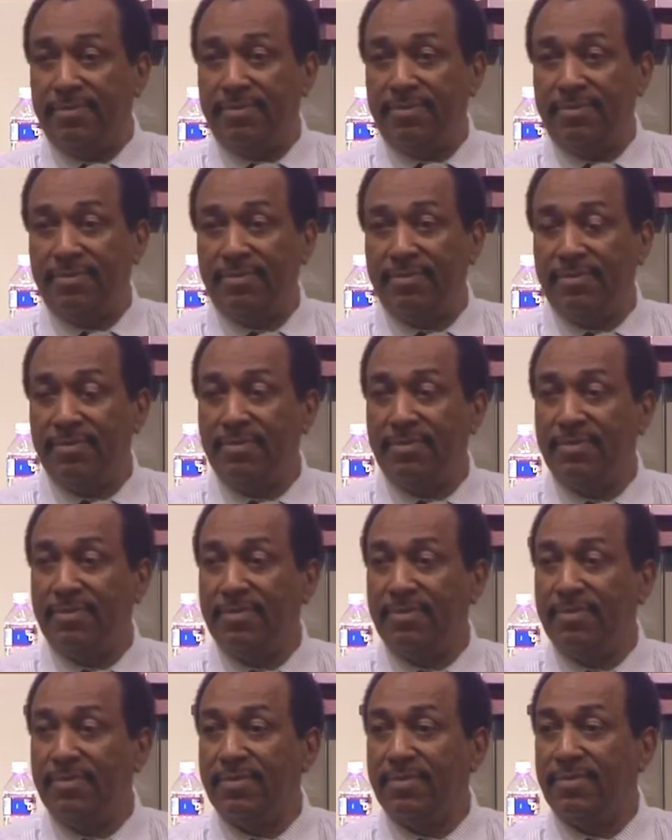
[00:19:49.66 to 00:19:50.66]

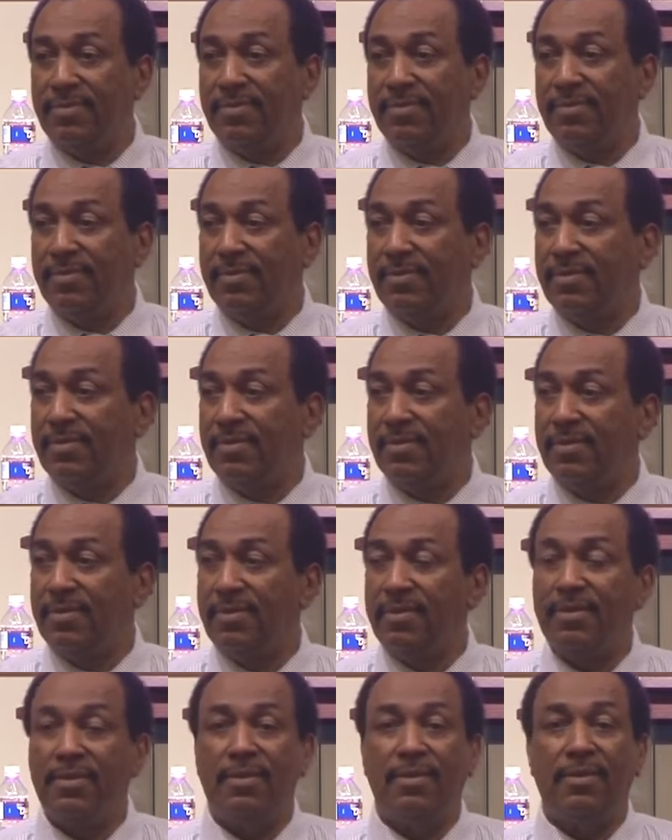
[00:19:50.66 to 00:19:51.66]

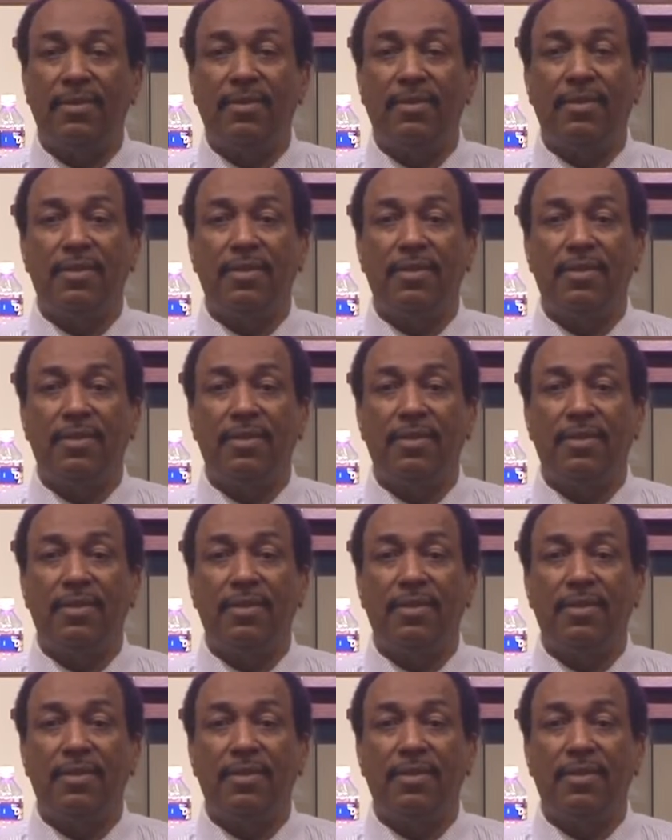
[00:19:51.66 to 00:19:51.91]
No one is speaking in this clip.